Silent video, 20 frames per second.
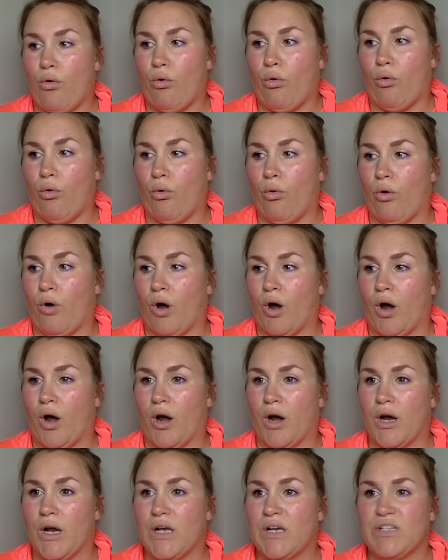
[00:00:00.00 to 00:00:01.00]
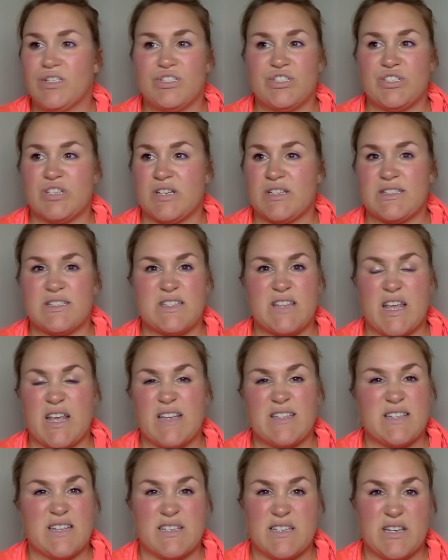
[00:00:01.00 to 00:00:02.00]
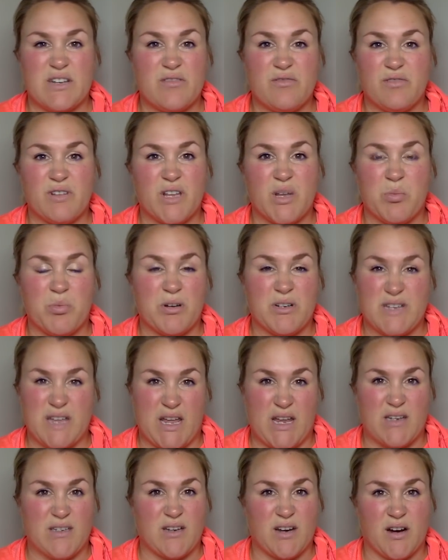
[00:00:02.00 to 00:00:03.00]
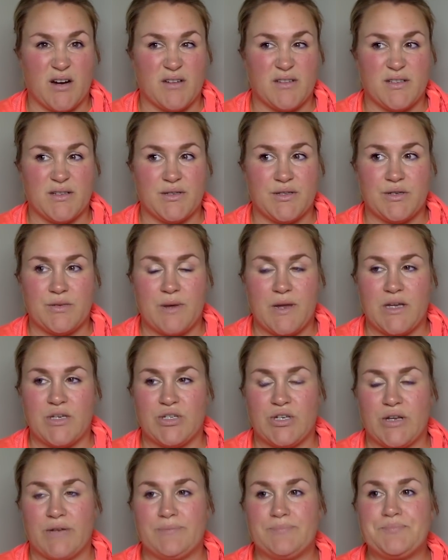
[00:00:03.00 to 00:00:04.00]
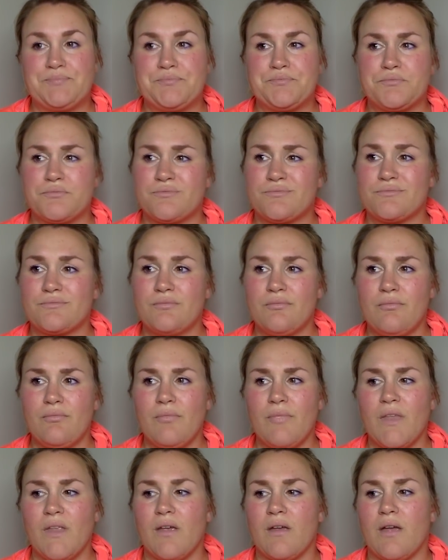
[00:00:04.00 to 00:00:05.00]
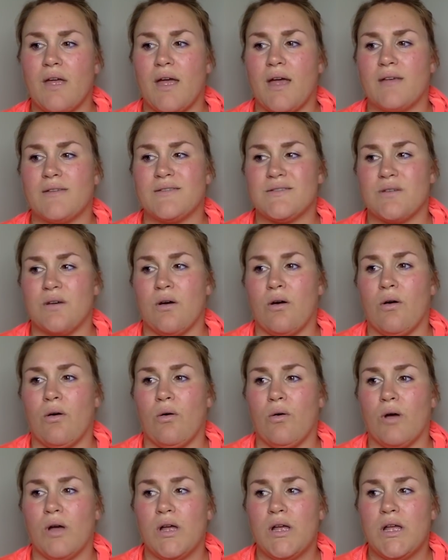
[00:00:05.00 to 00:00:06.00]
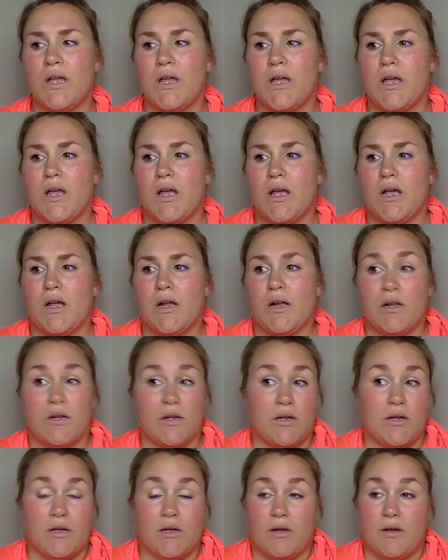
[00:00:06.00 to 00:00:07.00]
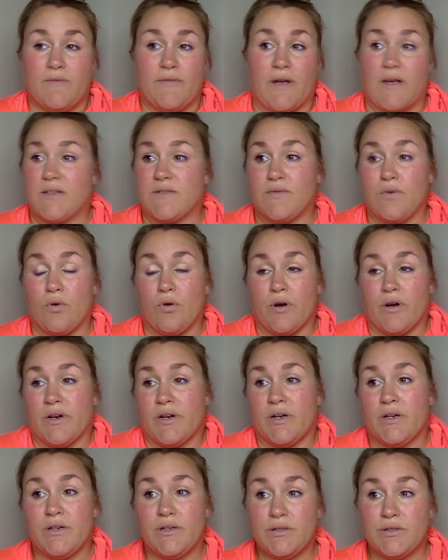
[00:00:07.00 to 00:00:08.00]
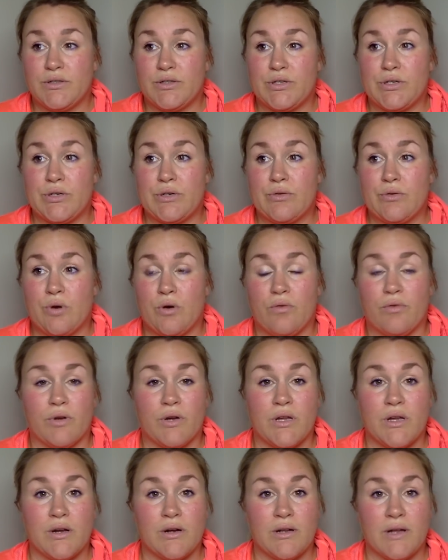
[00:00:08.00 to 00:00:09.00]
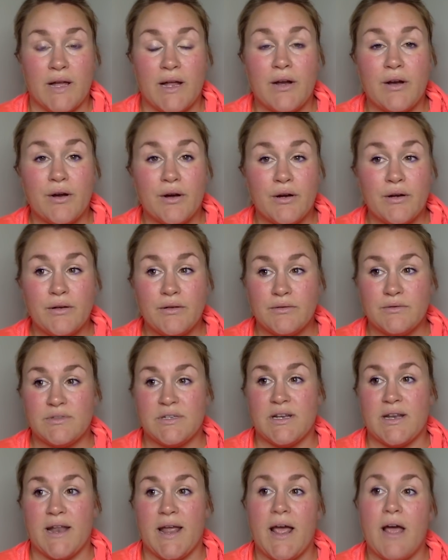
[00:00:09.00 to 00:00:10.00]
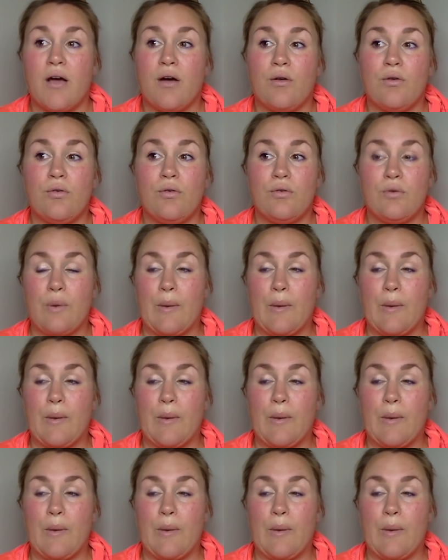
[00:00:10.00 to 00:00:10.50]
or just things that didn't really pertain to our situation. So fast forward to over a year later to now,